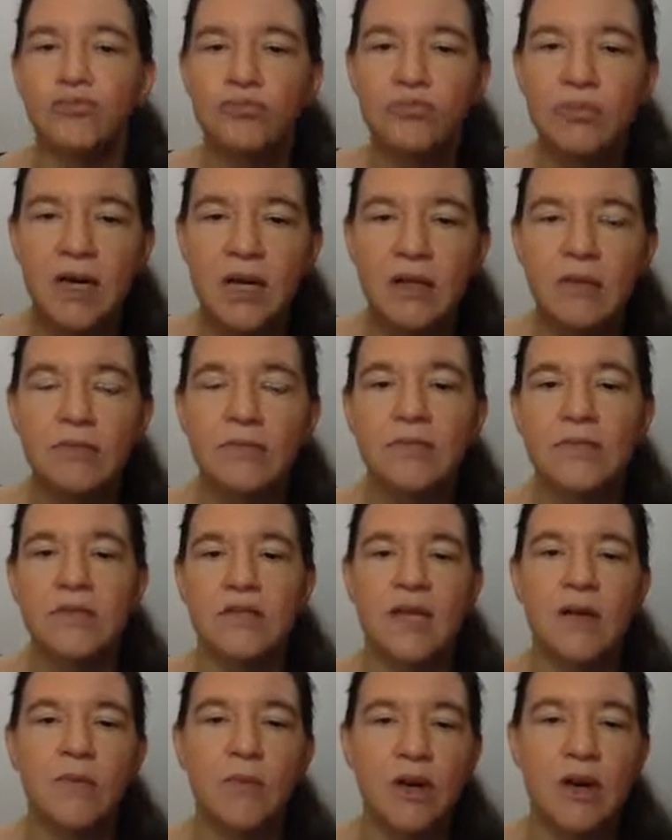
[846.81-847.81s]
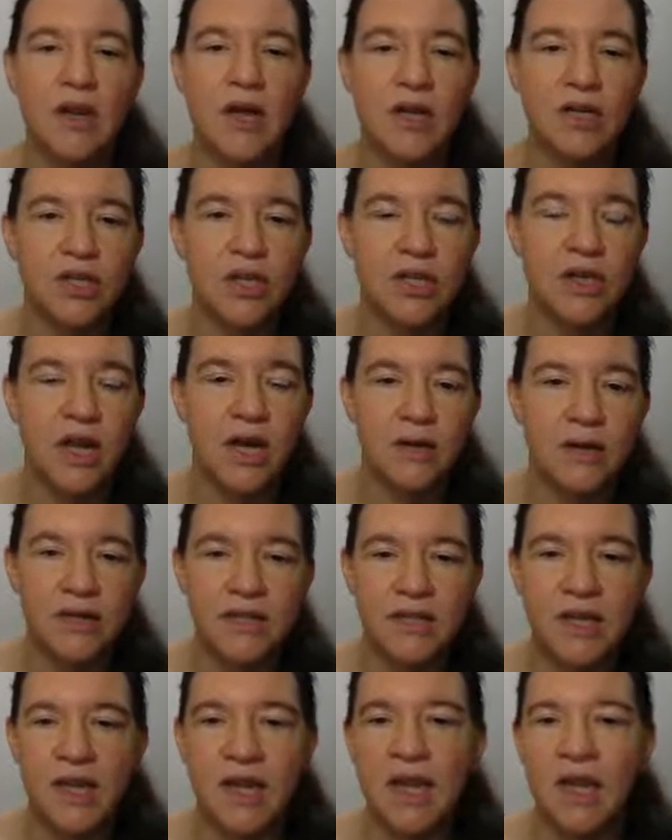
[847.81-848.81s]
well, somewhat larger than
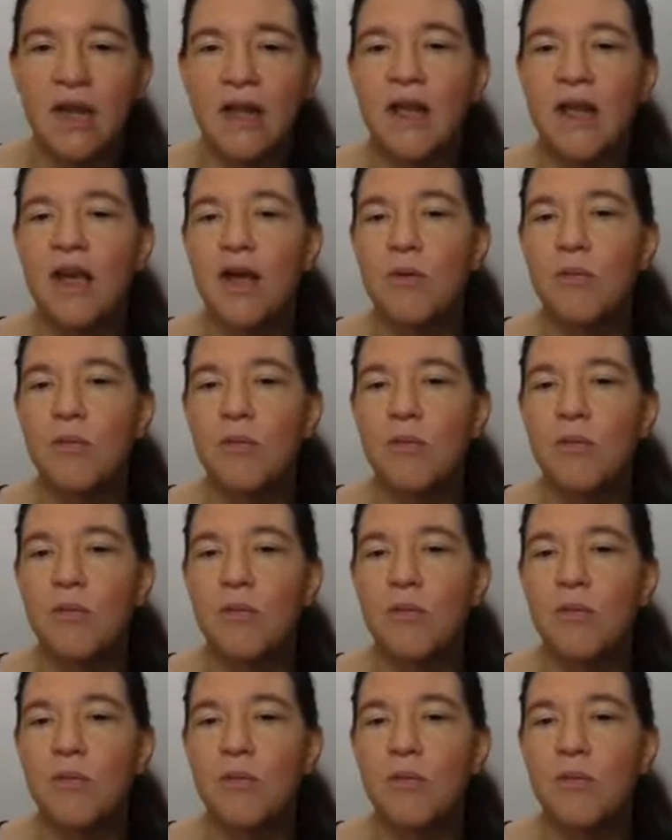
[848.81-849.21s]
RSA,